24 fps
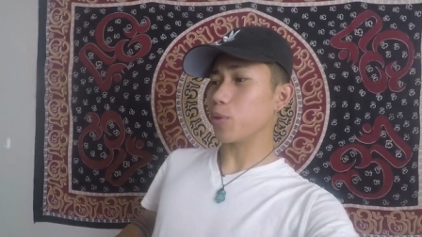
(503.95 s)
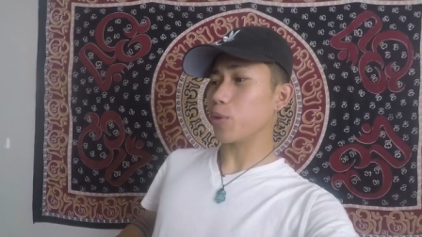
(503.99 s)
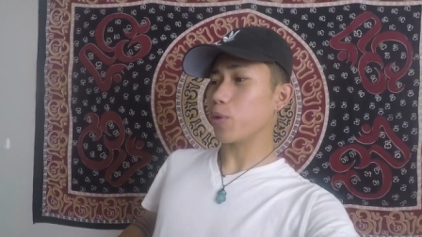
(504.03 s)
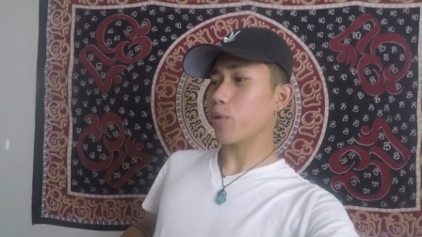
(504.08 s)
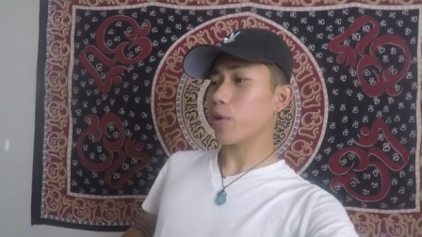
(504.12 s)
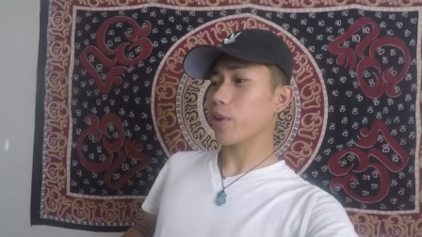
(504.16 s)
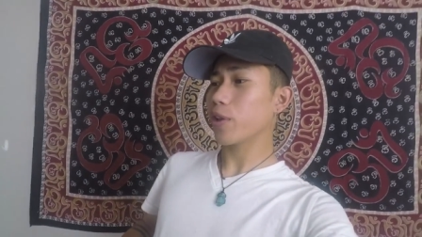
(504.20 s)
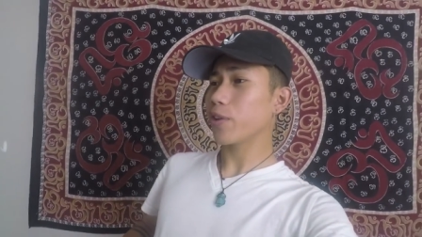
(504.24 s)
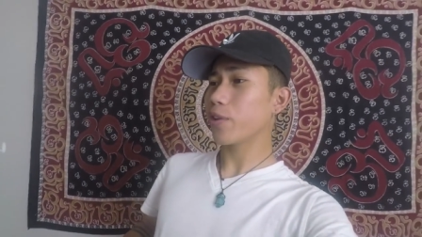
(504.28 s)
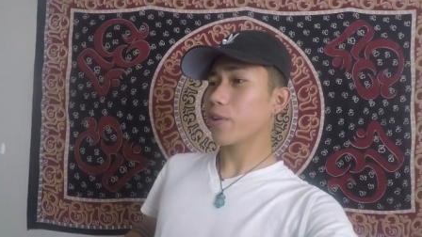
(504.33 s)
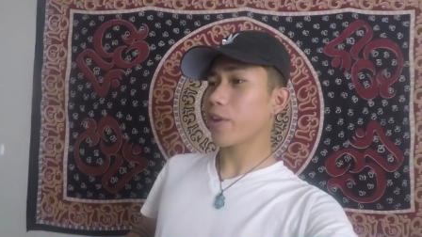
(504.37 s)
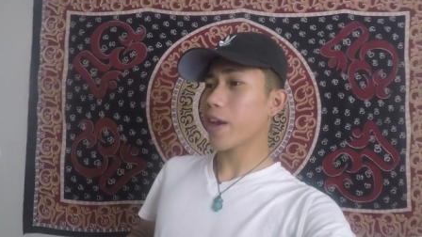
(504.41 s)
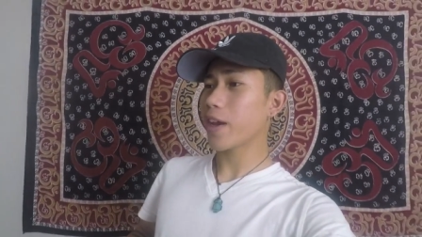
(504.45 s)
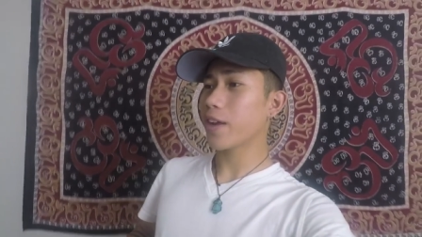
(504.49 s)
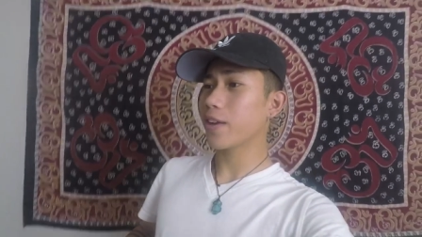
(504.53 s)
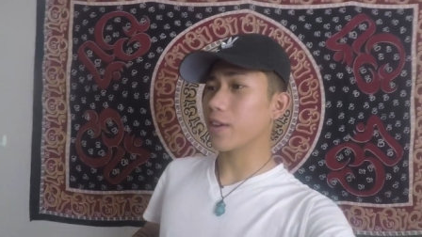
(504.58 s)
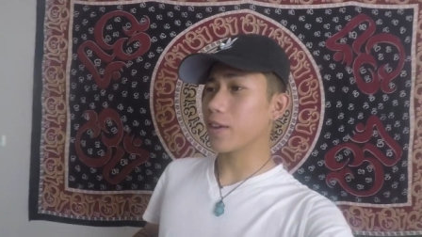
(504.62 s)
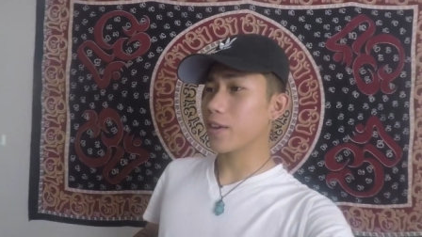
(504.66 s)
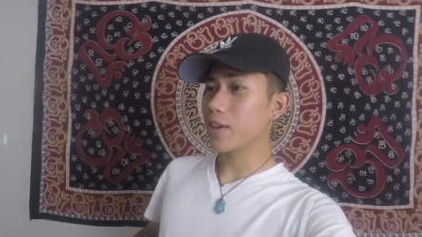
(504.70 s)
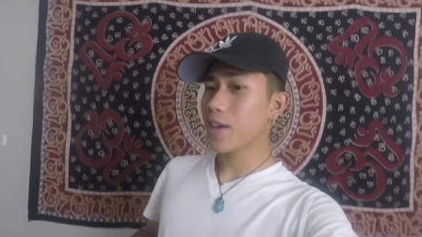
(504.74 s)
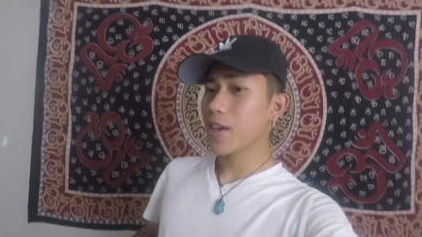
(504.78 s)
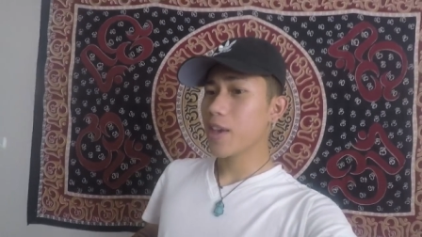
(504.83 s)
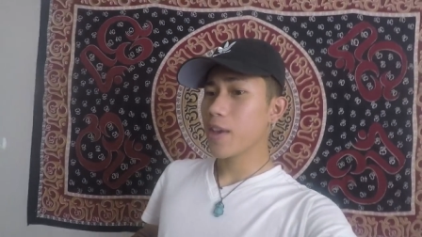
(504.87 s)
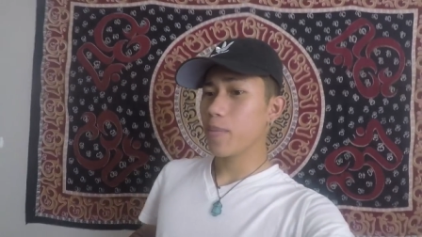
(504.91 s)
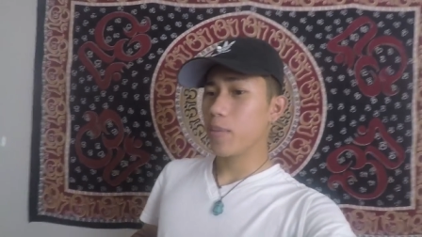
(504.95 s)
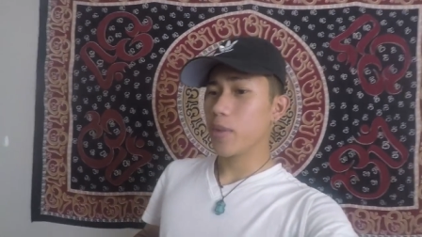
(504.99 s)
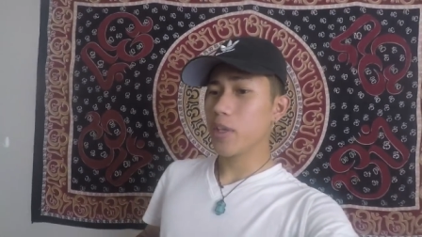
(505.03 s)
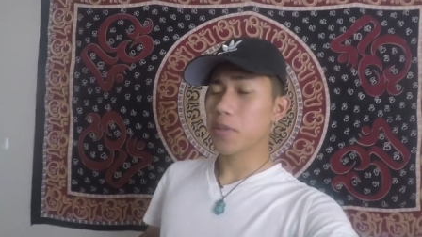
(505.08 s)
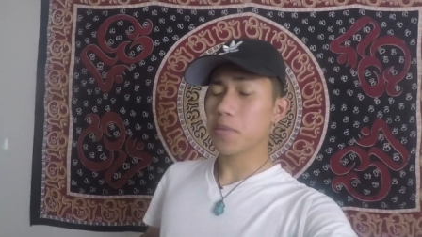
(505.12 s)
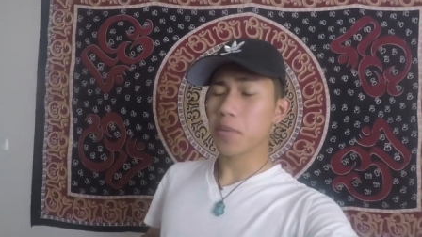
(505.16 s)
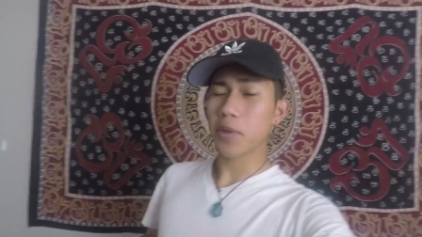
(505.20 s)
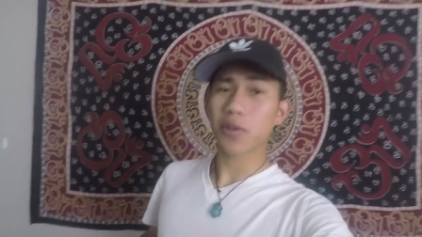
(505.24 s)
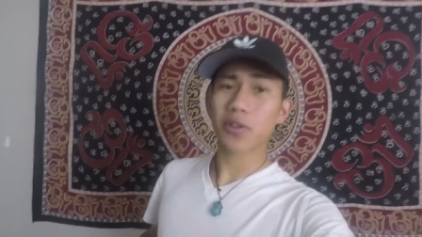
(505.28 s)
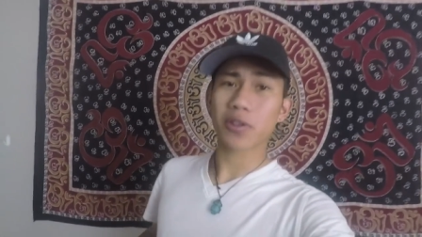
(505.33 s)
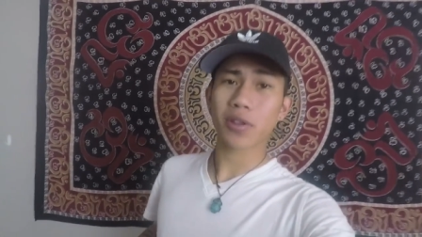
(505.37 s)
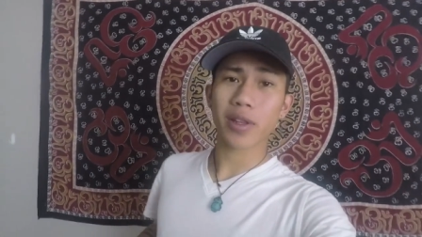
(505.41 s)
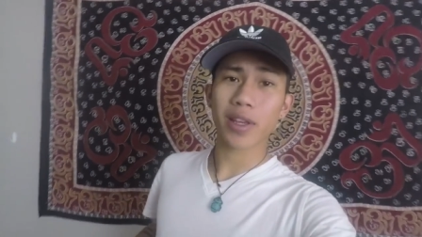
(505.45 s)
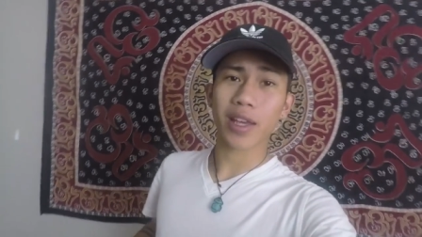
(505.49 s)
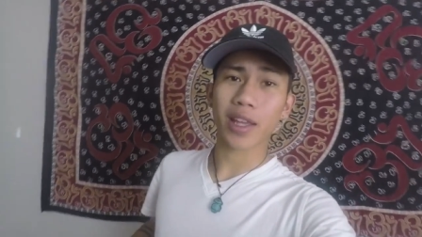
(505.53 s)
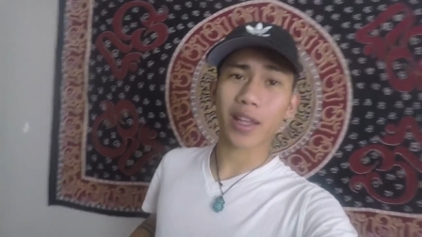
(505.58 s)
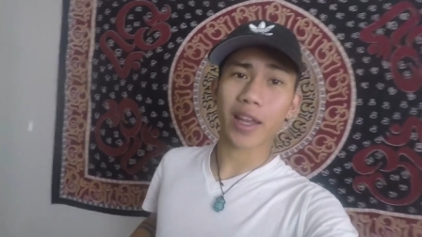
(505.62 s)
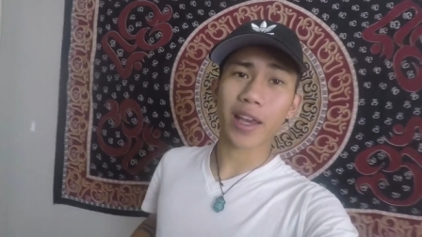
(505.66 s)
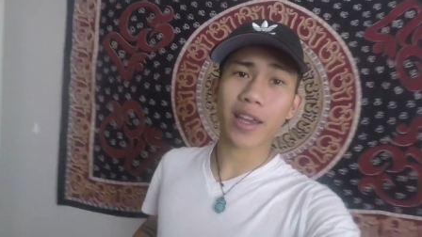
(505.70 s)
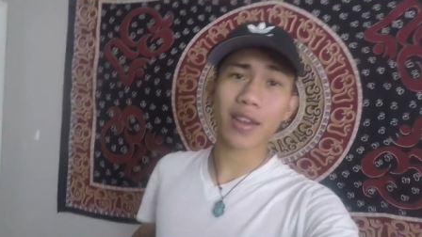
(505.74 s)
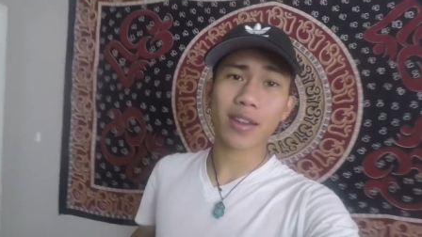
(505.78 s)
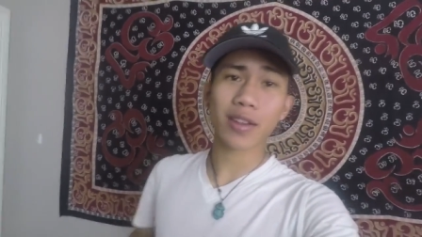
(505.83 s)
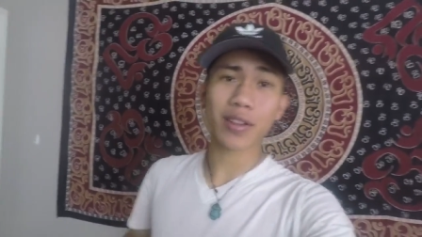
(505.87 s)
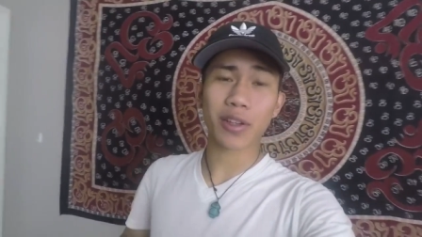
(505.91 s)
You wanna learn how to be spiritually
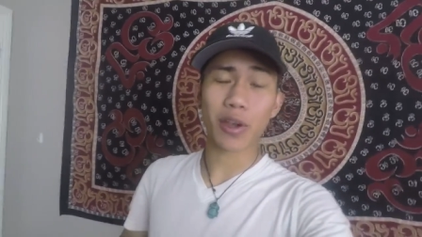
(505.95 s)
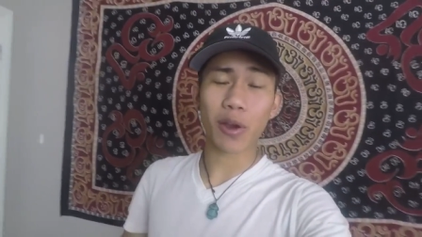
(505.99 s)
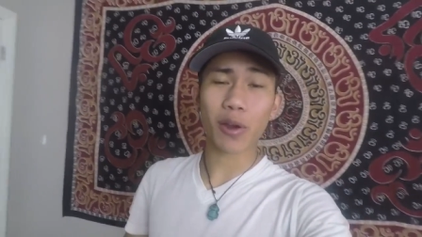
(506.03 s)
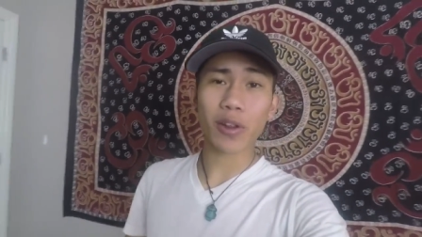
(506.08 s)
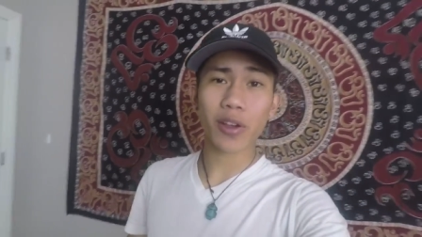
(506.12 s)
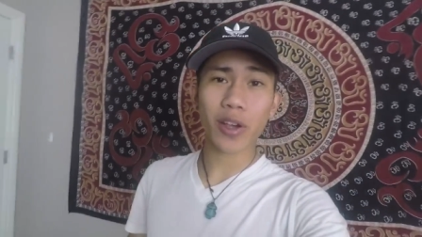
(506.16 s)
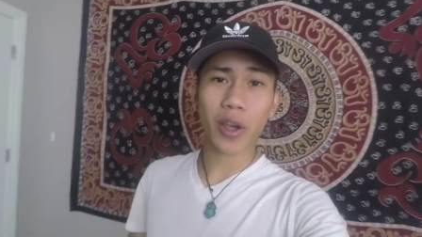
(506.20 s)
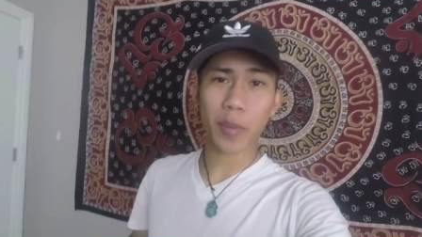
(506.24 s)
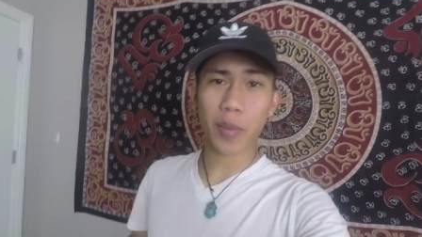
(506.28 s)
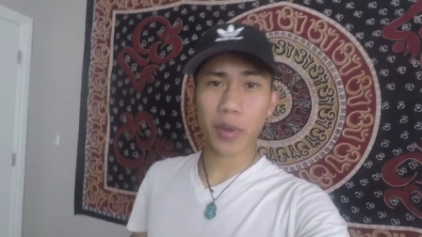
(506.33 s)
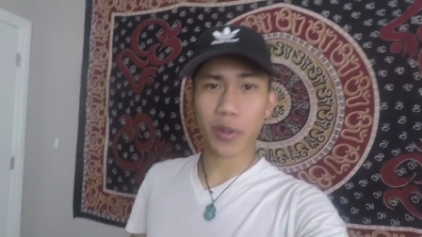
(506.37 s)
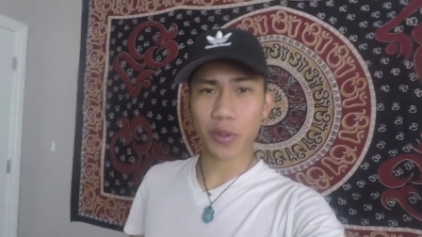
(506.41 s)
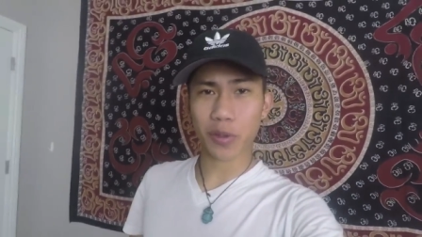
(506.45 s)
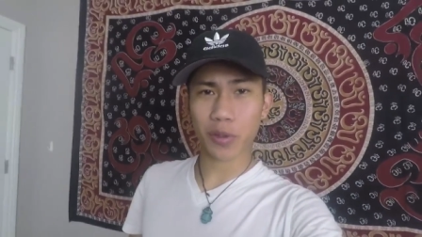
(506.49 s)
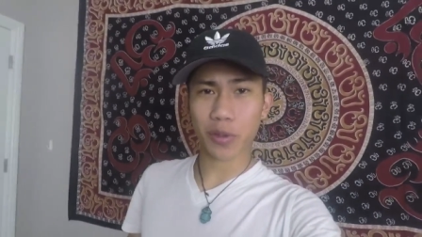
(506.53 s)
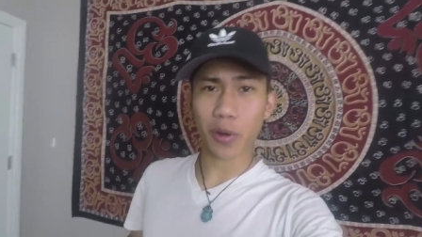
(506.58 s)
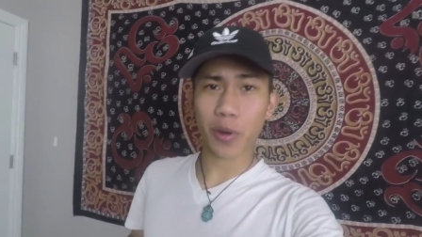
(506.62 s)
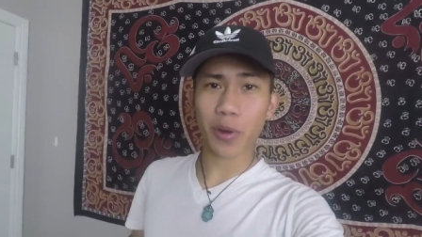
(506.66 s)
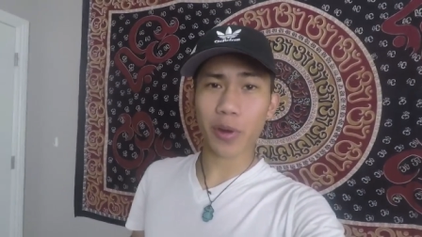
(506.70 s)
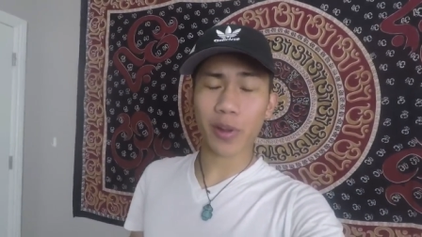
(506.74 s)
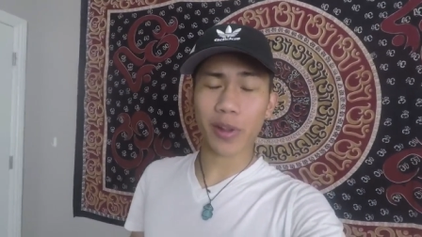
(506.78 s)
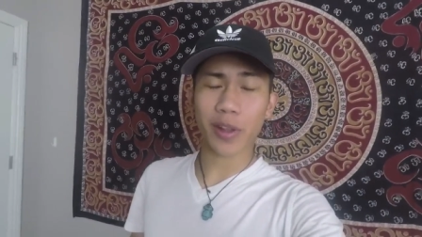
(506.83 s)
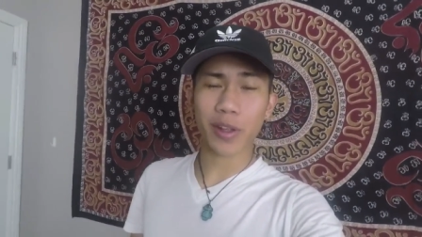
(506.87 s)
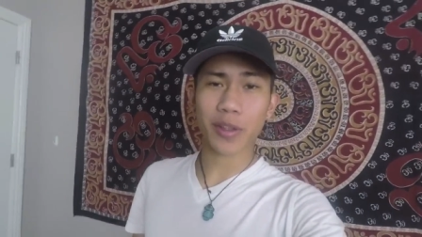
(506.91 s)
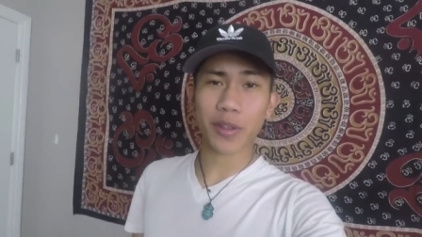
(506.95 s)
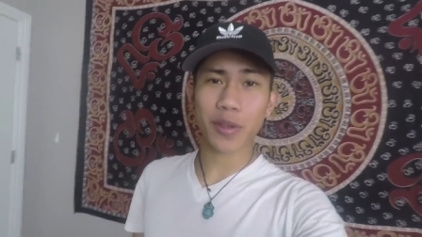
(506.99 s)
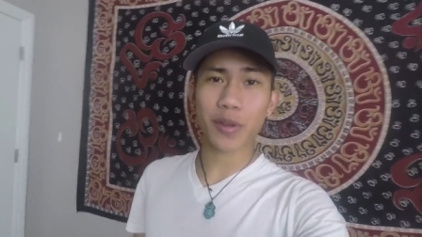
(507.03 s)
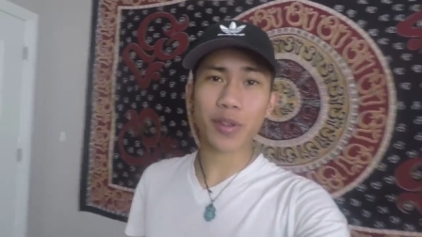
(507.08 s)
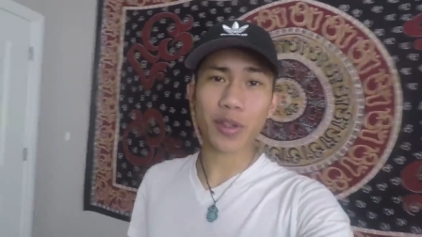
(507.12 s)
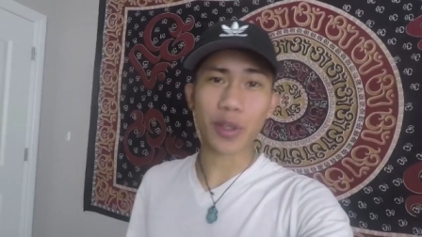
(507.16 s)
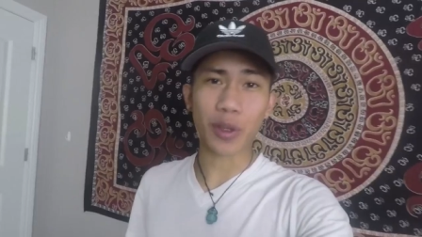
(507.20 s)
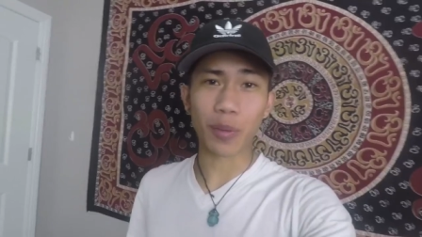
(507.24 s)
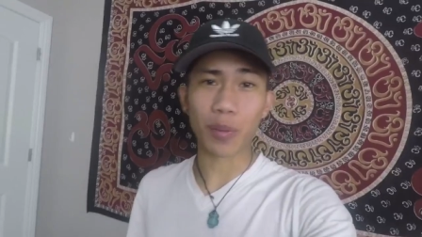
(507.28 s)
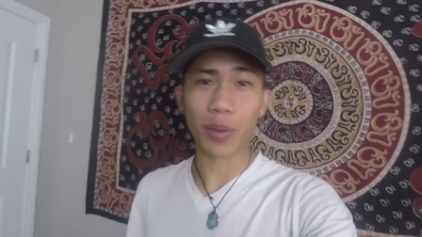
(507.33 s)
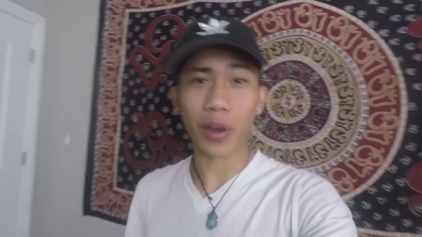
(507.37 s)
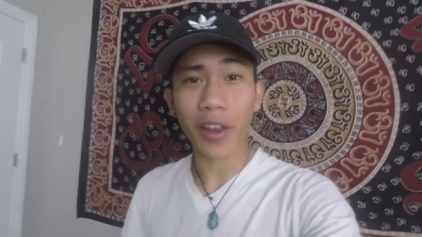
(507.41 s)
enlightened? Go look up a tutorial on YouTube.